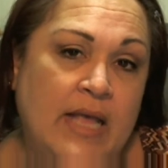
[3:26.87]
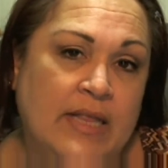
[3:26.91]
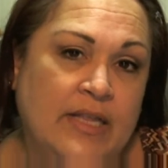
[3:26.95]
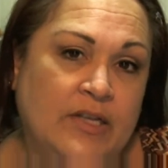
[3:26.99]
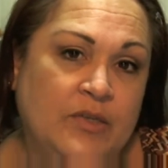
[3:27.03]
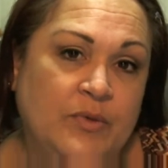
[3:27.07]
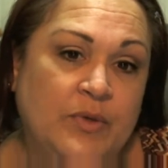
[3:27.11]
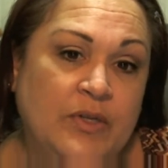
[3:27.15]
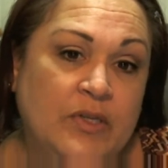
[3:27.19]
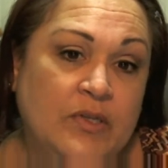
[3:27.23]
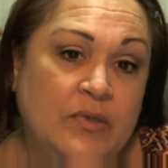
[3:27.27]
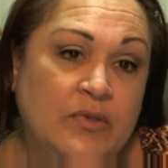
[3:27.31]

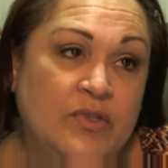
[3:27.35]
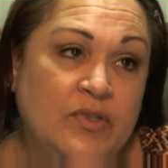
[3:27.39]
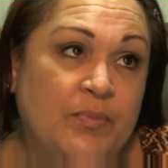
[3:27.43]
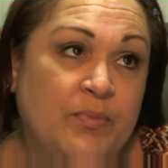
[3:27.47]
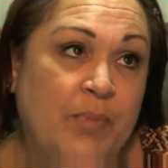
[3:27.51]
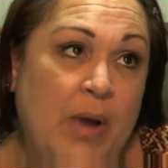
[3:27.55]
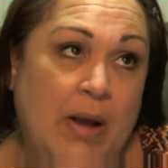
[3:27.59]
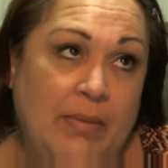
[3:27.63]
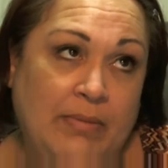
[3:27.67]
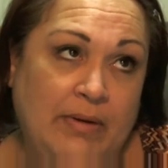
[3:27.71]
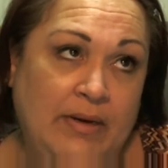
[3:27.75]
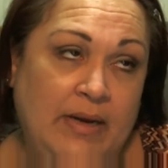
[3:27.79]
This one's
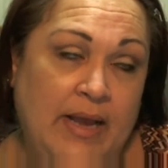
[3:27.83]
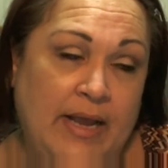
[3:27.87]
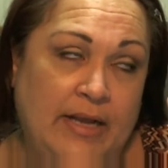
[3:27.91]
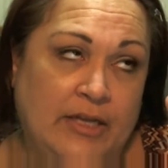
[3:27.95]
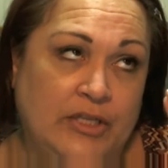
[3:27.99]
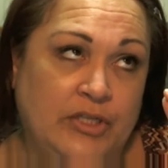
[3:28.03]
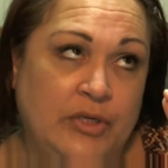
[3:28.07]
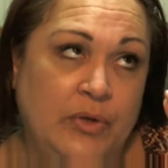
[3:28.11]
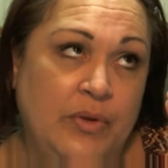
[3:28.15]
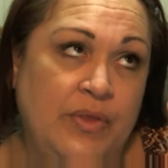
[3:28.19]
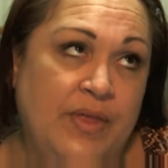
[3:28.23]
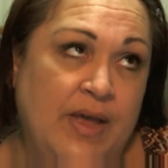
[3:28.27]
probably like
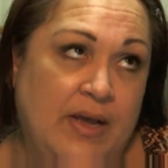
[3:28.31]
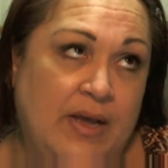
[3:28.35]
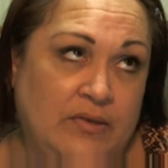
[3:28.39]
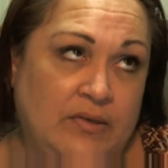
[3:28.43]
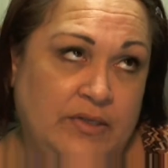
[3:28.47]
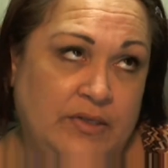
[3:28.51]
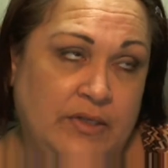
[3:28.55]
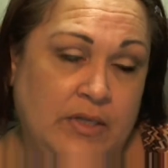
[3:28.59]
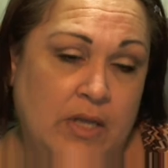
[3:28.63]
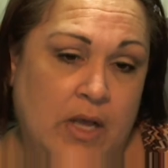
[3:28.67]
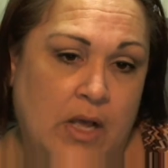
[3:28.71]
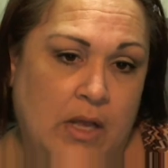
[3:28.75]

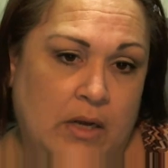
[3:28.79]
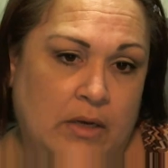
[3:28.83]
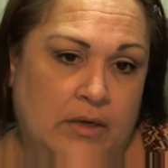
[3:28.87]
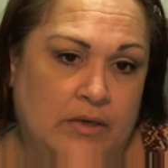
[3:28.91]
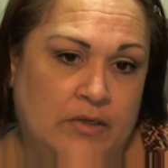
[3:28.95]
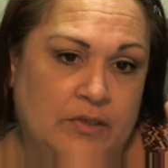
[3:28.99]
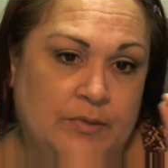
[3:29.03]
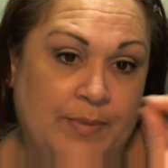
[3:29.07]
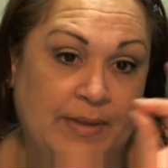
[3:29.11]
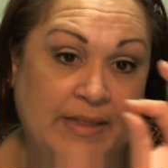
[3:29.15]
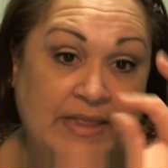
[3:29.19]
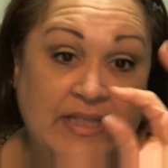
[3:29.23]

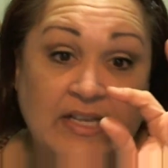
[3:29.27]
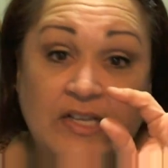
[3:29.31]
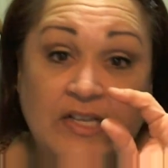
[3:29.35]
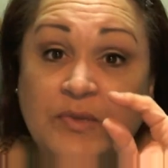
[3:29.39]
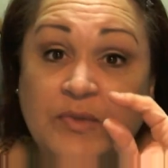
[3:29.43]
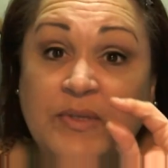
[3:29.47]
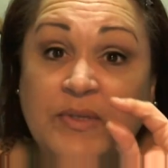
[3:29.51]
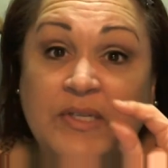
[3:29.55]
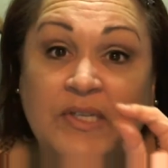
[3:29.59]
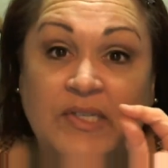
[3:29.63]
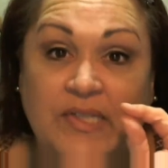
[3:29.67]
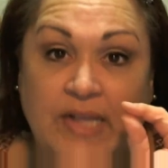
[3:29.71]
$2,000, but
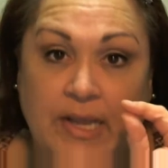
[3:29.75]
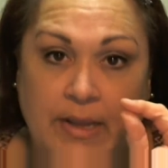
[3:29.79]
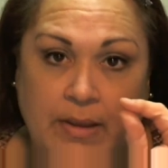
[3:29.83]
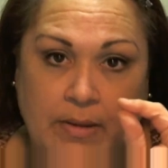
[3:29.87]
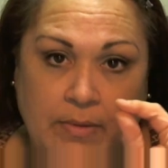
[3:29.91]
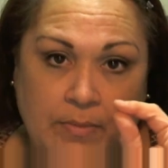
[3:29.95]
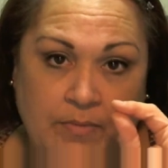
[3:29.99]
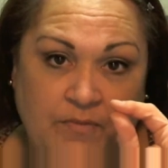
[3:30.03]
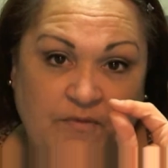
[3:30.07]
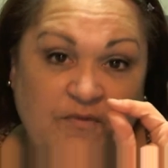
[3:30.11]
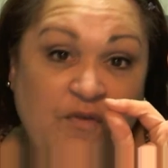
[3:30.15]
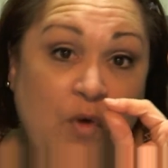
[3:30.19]
this one is like
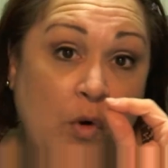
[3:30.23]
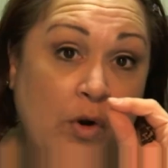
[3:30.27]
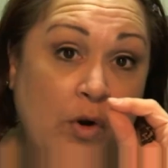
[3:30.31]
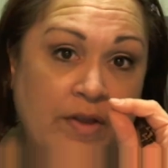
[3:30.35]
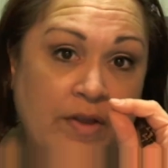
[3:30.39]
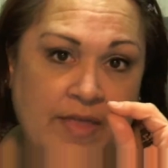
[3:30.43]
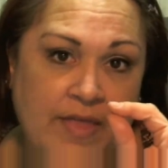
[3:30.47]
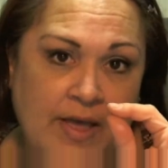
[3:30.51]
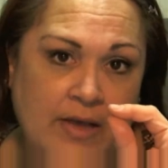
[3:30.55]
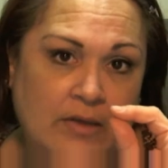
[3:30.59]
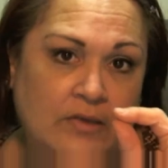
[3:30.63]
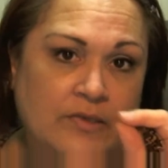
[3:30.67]

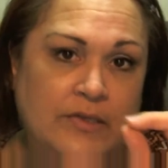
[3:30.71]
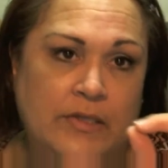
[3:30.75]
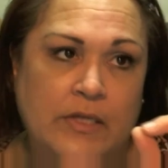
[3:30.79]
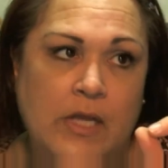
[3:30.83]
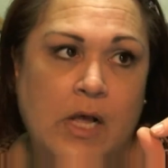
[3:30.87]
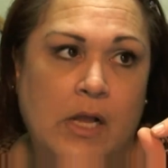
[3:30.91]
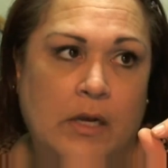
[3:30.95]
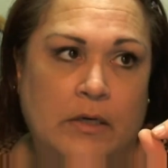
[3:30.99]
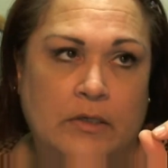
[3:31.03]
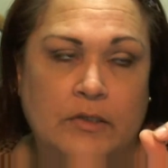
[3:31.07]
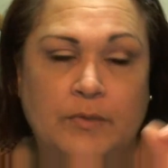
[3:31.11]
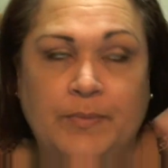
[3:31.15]

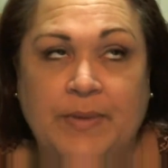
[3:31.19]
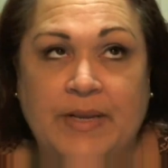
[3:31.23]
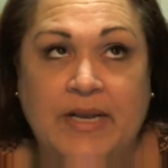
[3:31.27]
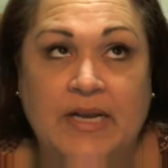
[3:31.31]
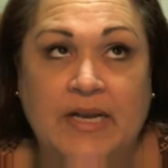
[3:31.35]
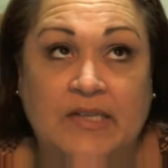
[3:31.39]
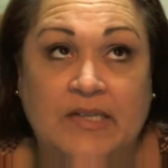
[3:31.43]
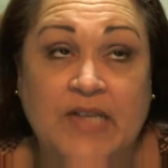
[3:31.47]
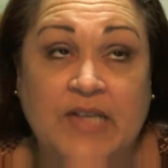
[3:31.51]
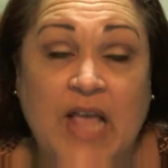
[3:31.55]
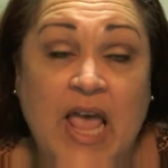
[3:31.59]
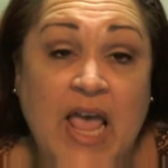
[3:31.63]
$4,000,
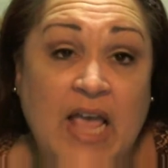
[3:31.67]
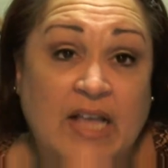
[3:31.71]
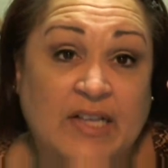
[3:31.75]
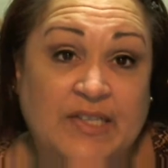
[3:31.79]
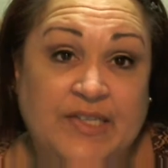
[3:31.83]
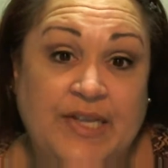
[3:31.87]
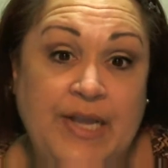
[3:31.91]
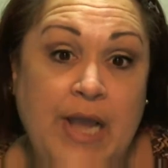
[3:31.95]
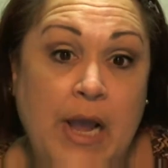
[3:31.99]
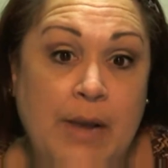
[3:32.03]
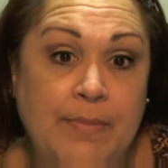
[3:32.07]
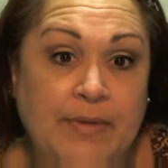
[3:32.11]
because
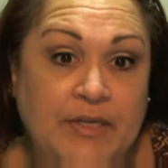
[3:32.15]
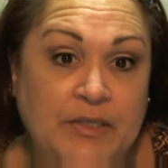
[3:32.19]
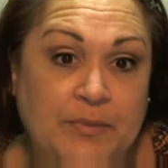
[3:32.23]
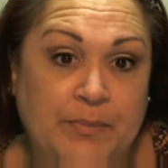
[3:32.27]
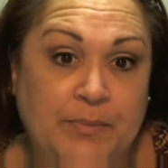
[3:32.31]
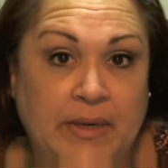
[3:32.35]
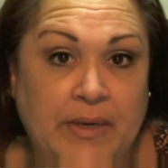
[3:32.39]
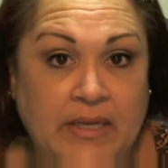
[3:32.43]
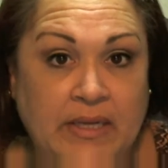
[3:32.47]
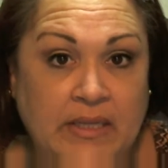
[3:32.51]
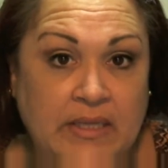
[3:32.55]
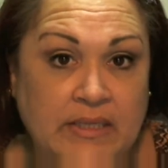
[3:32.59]
see how
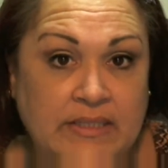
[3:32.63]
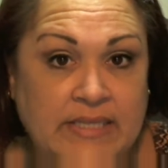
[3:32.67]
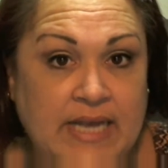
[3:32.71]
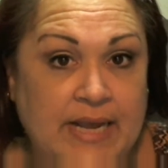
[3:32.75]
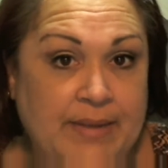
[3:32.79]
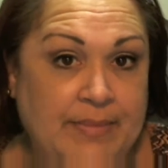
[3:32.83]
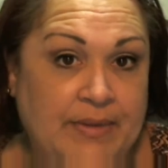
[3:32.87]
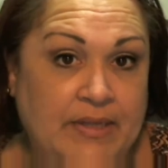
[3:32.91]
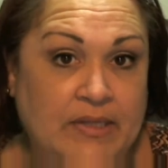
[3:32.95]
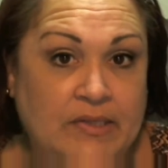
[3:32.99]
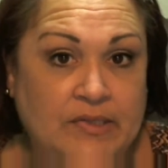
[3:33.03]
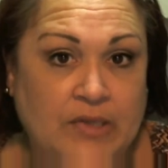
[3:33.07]
much bigger the
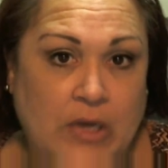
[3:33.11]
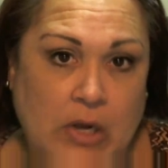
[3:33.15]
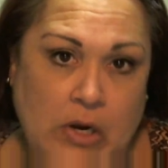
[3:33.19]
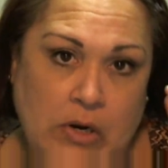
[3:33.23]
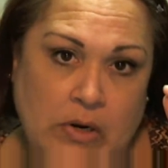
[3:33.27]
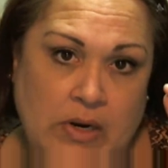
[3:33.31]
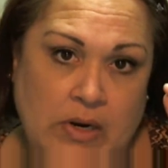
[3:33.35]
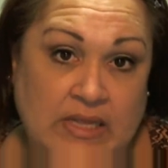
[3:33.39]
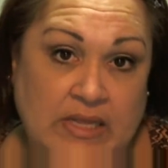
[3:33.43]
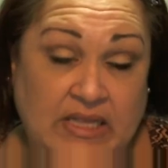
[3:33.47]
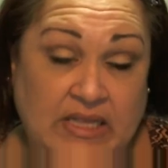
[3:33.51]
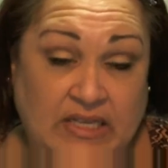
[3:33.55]
diamonds
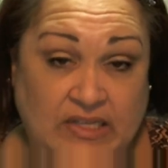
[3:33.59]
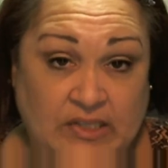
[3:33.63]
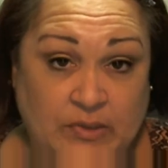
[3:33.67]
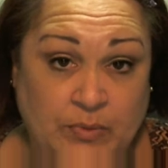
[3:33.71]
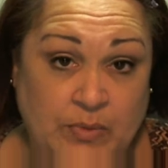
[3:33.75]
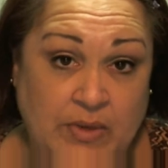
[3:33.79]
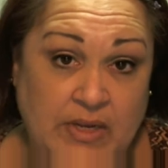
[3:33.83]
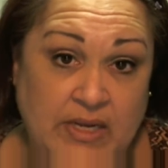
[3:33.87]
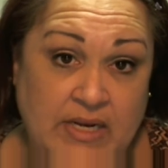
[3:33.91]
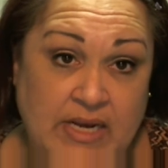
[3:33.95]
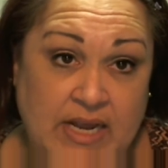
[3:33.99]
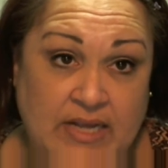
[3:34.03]
are on
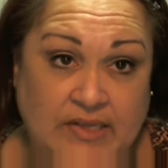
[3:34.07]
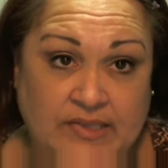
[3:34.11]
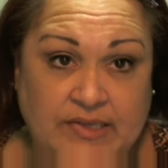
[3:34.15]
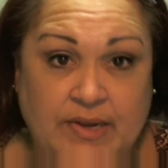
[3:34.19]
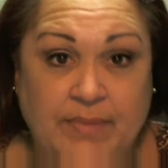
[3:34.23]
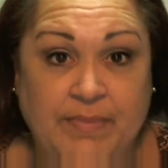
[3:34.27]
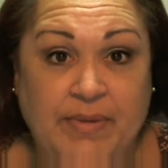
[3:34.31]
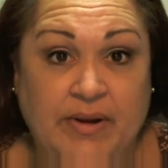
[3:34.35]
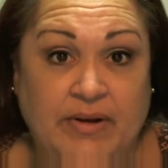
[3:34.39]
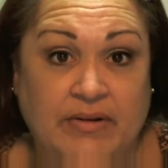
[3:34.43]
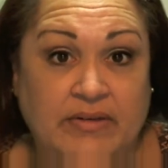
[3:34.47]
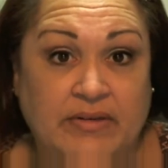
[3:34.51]
this one as
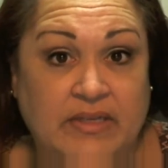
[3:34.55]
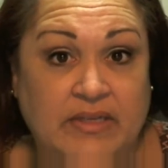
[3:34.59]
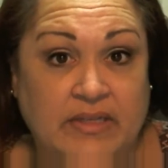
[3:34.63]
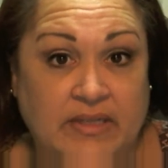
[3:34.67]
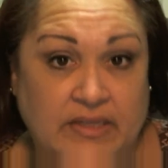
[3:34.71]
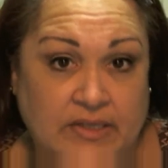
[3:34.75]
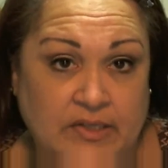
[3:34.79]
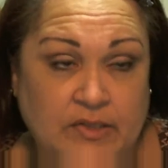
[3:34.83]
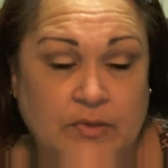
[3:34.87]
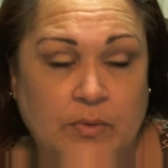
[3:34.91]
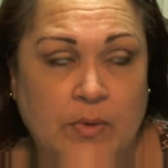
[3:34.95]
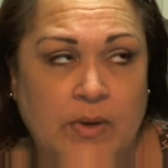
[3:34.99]
compared to
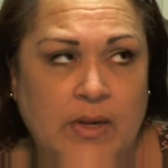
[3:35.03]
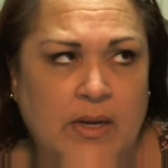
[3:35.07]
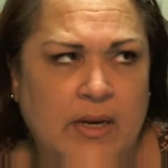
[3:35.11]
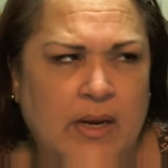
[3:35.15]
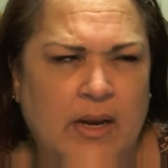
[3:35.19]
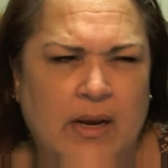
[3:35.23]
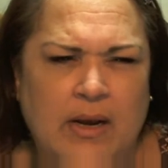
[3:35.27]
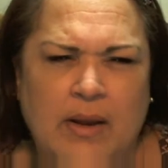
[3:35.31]
this one?